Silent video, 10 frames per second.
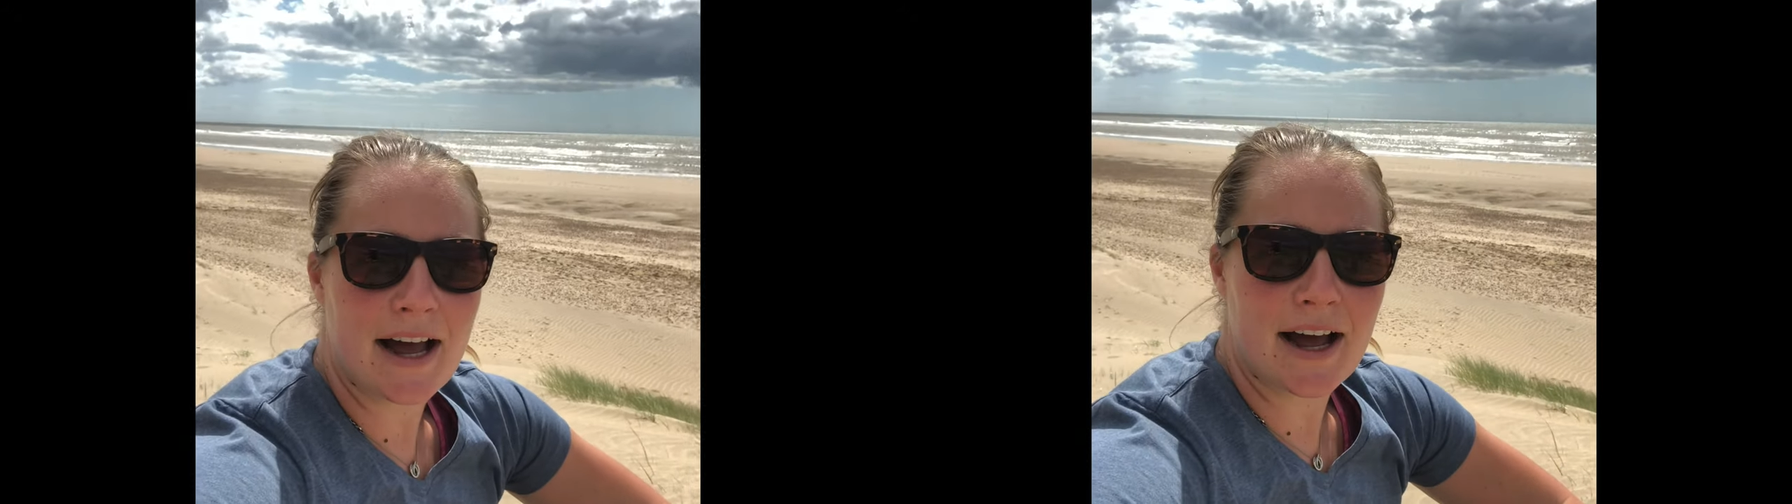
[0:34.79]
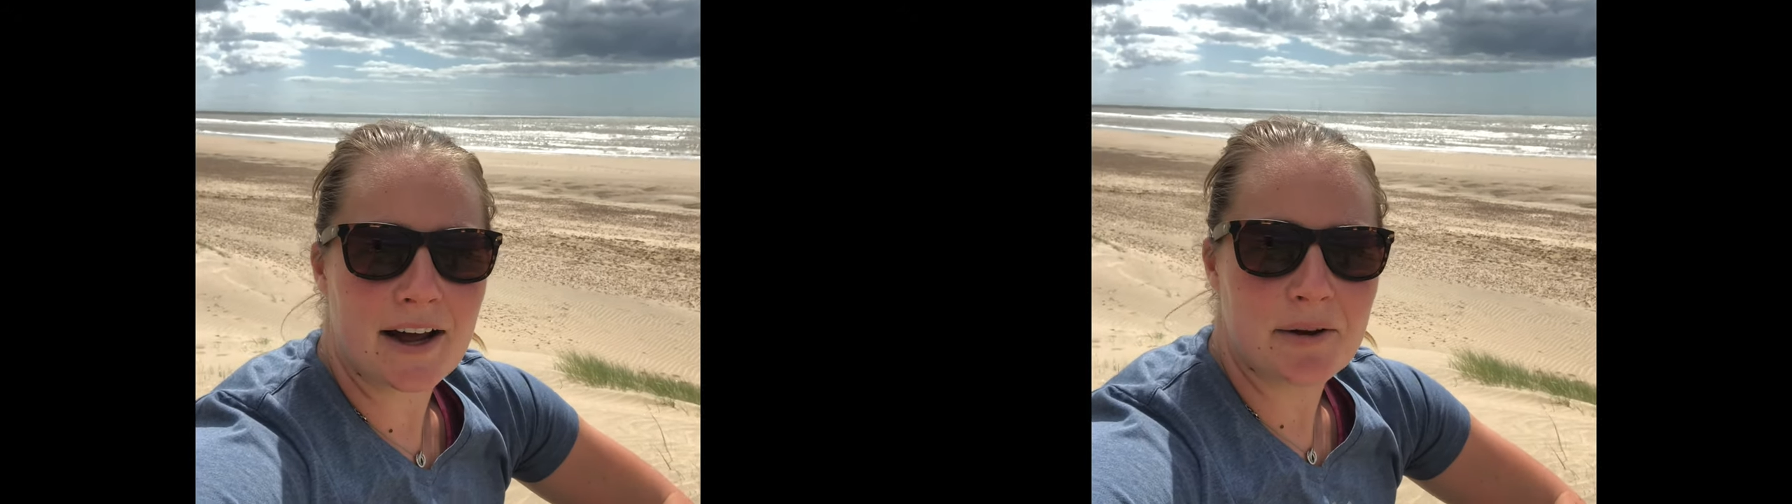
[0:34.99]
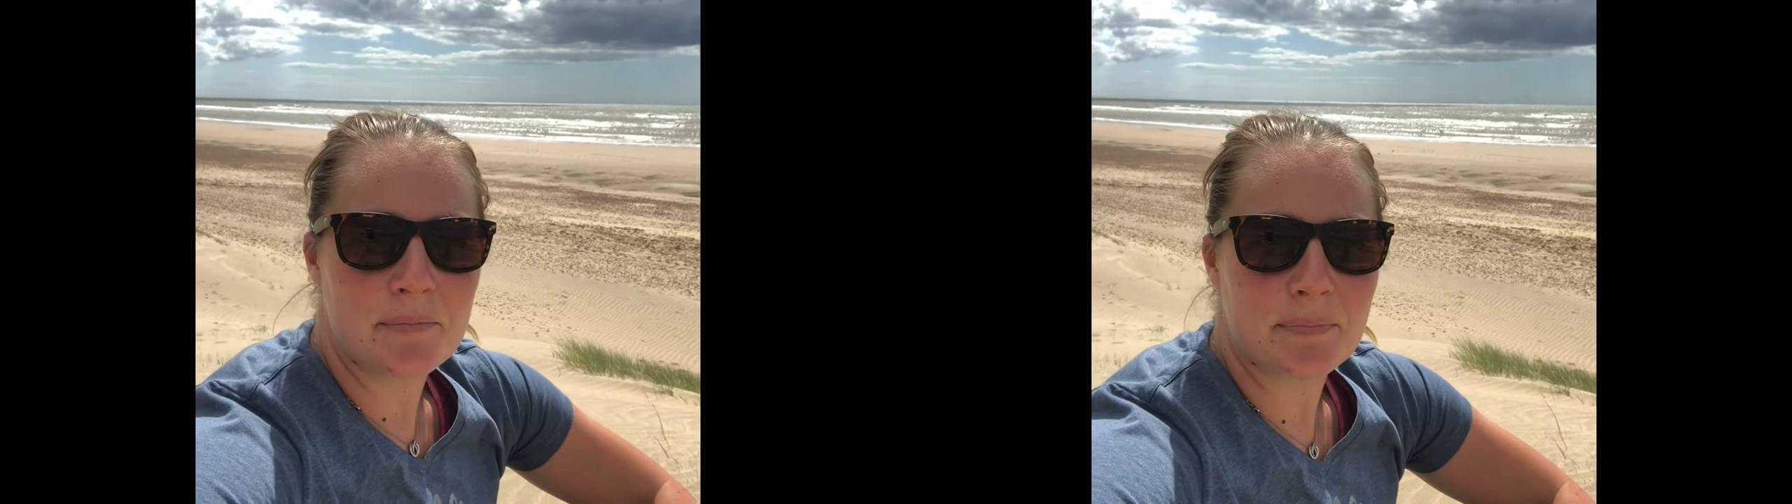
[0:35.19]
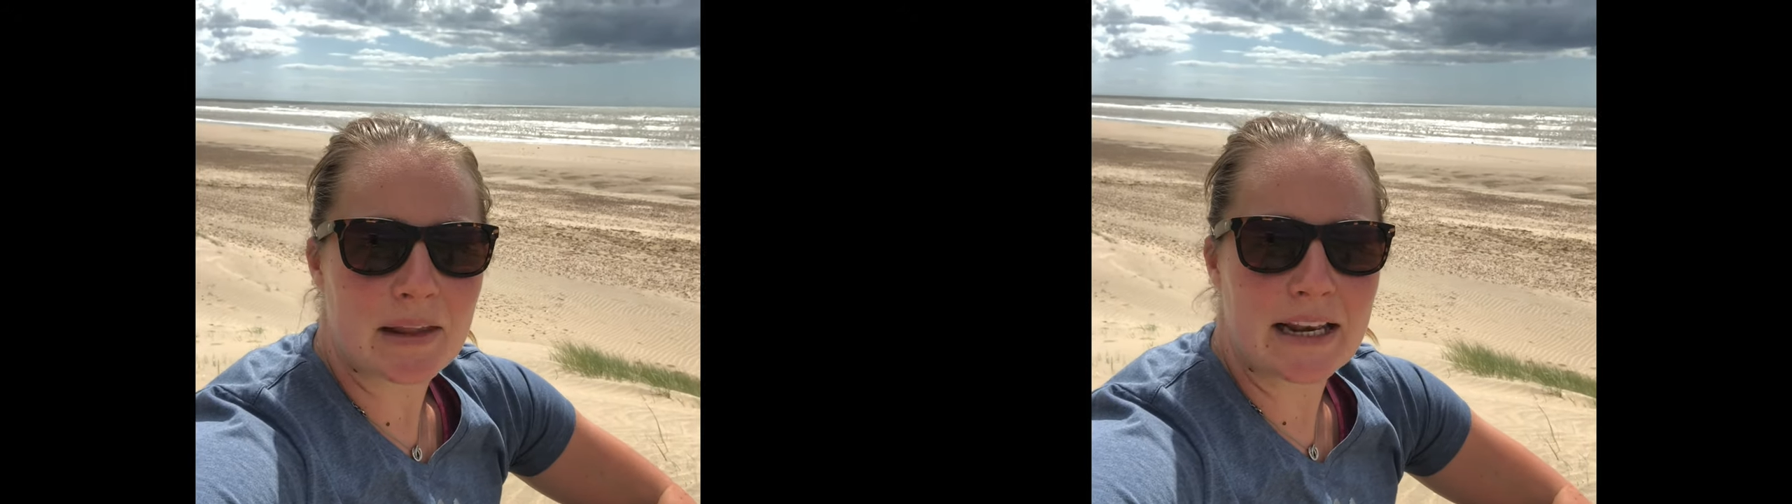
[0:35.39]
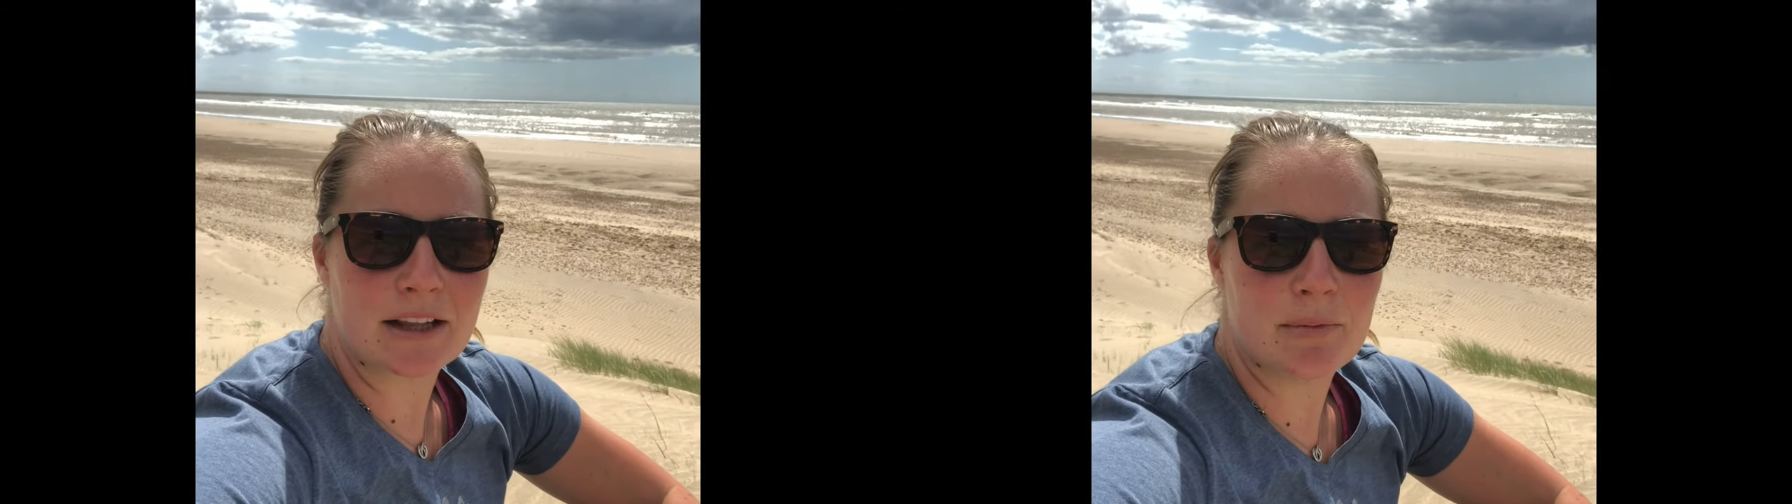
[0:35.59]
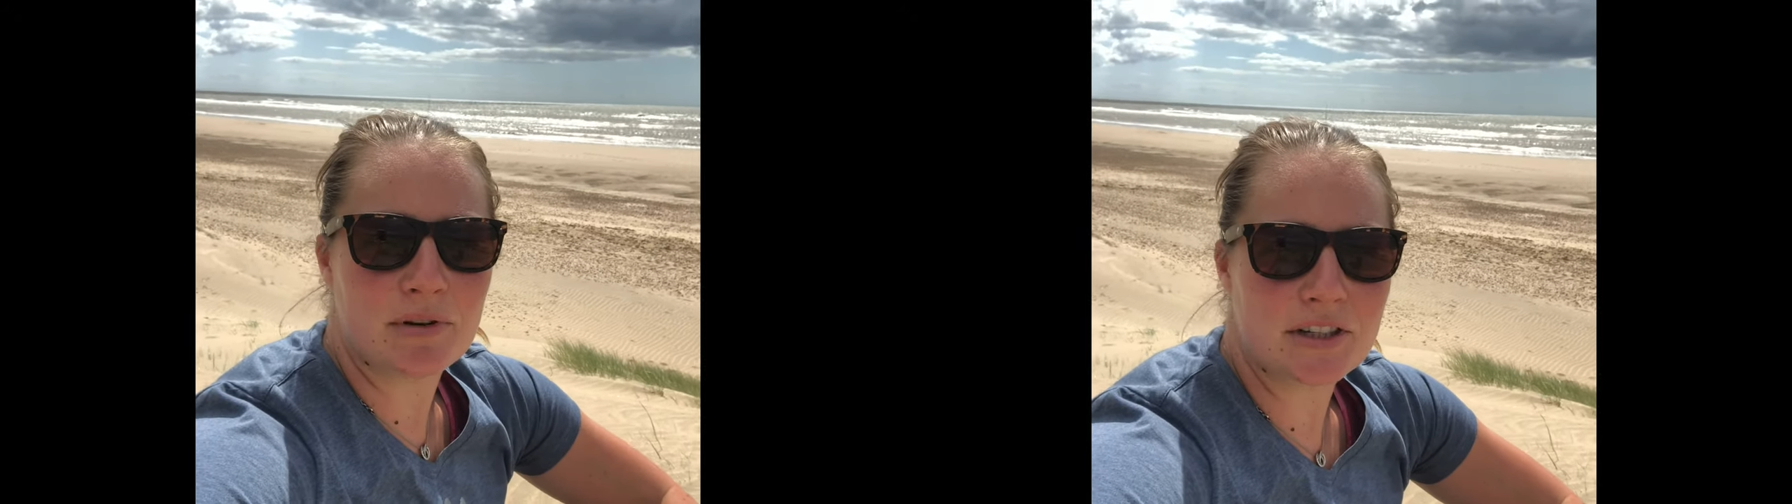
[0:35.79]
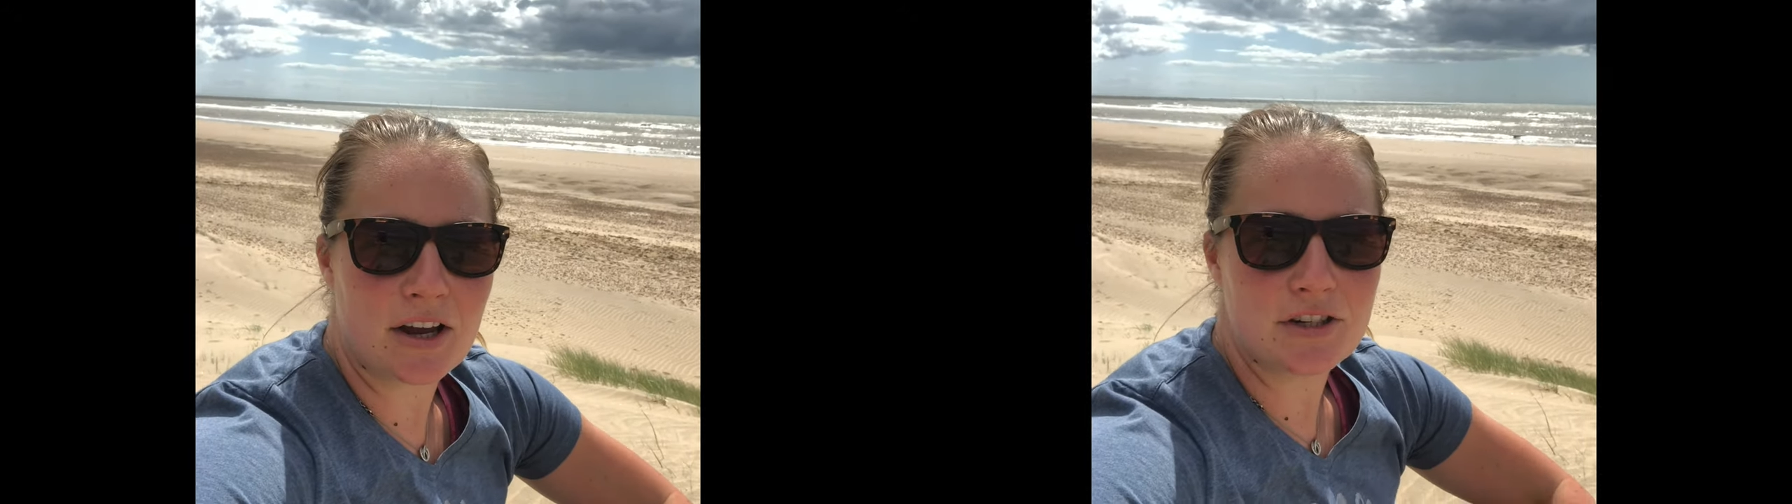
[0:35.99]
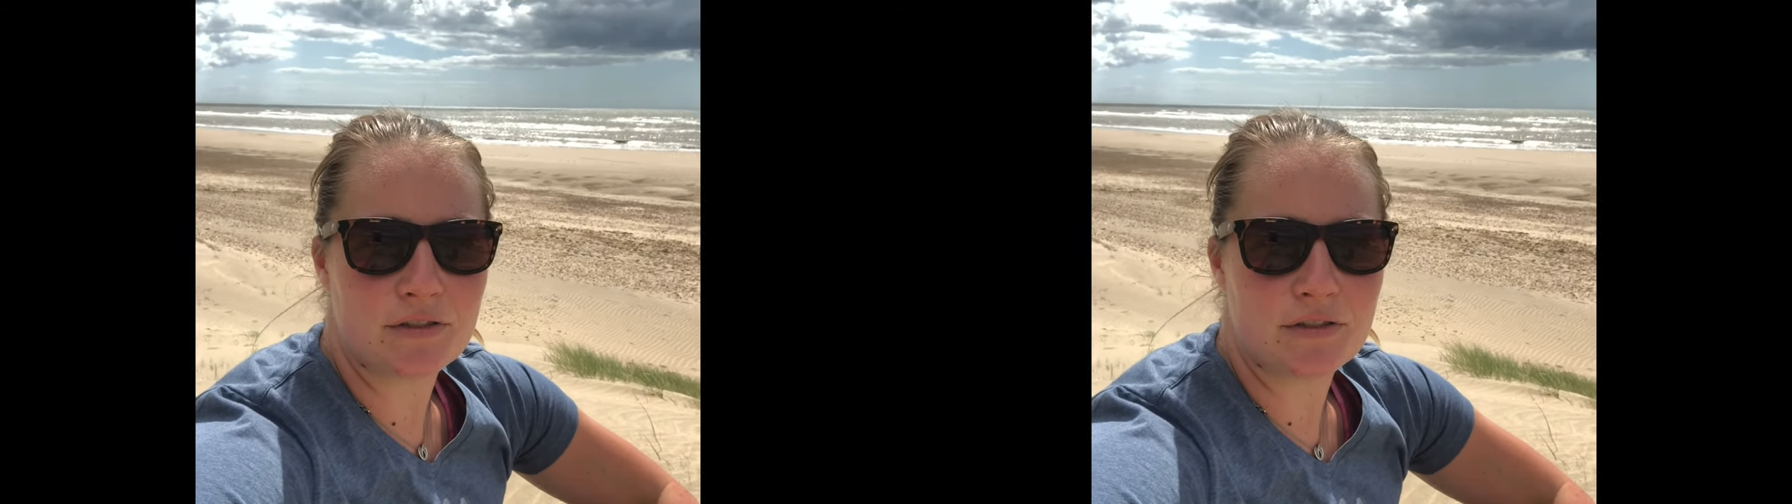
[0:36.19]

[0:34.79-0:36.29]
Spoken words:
a little montage